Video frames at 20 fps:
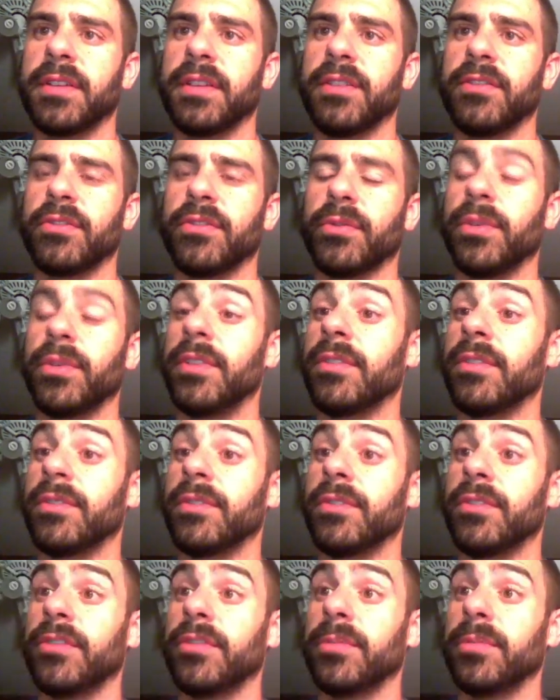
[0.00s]
There's a
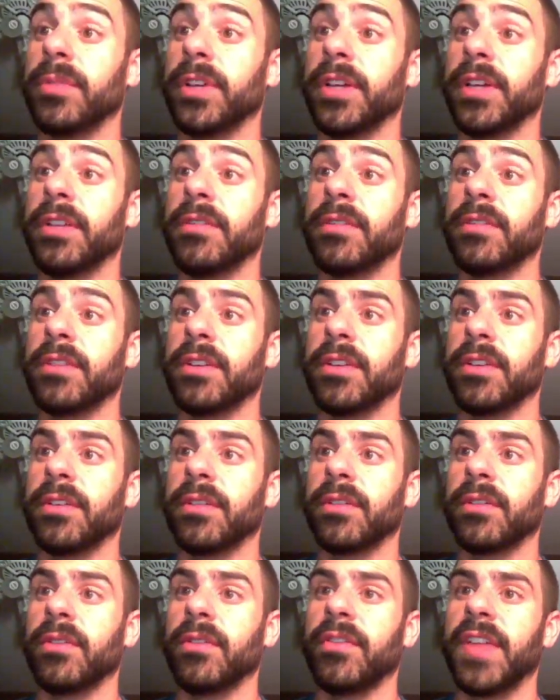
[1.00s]
reason for 2 planes, and
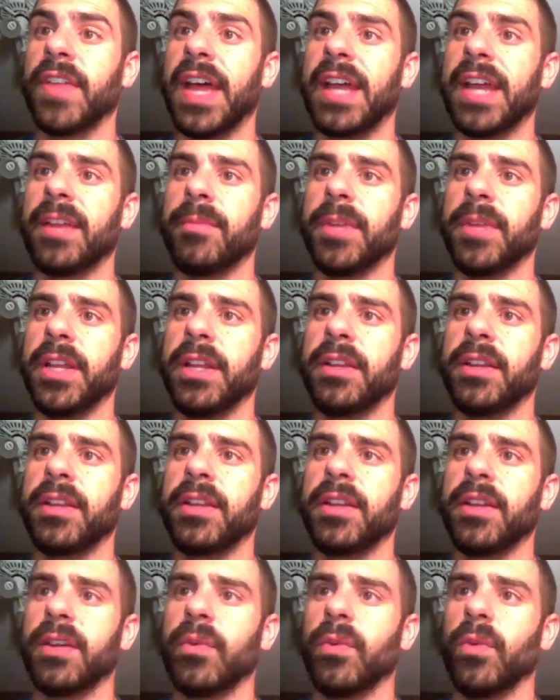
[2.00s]
I'll go over that in a minute.
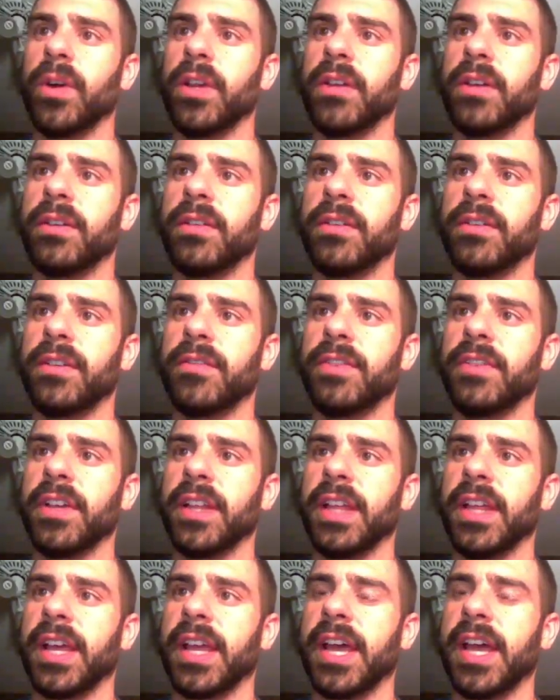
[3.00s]
And 1
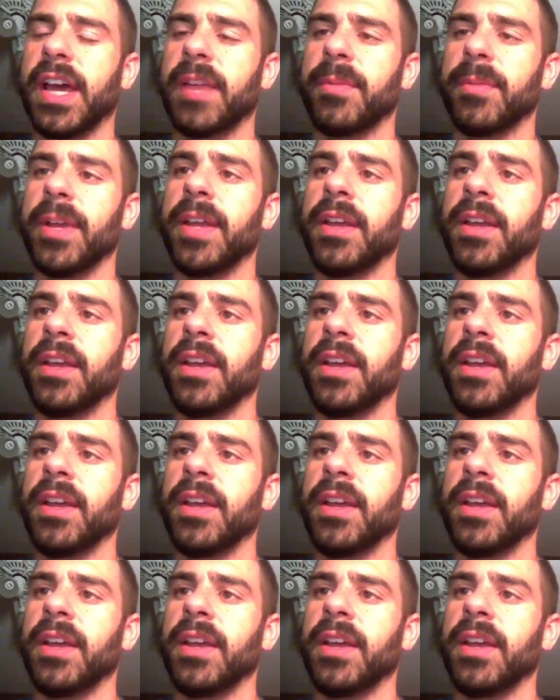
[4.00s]
Nephilia Academy.